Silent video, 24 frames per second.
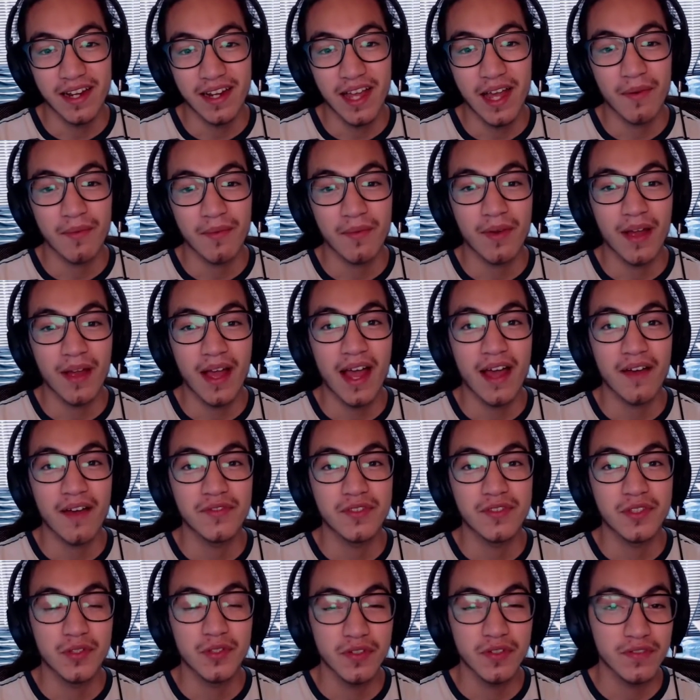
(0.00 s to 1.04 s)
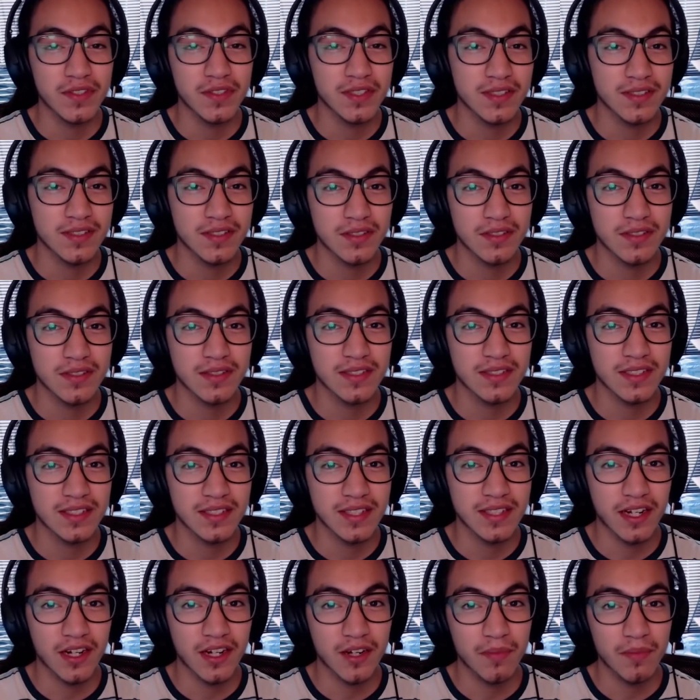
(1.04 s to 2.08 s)
I have 2 of these 6
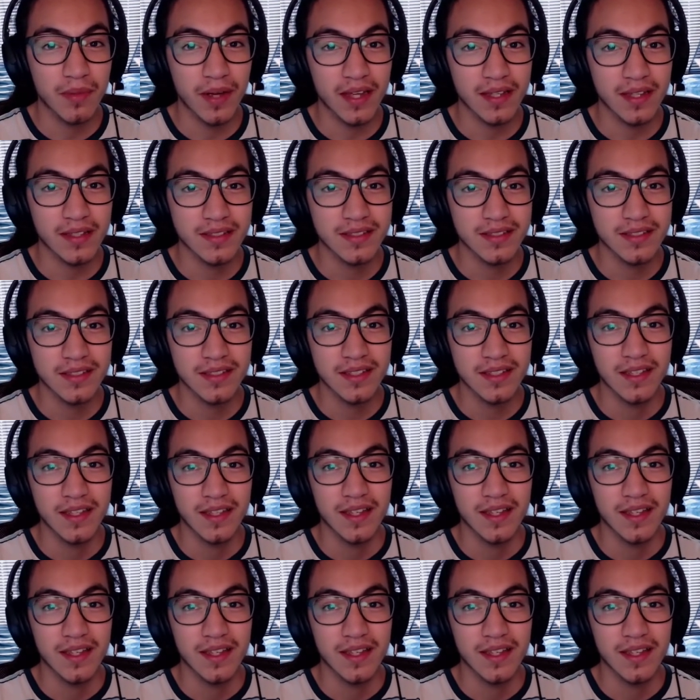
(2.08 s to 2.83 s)
terabytes,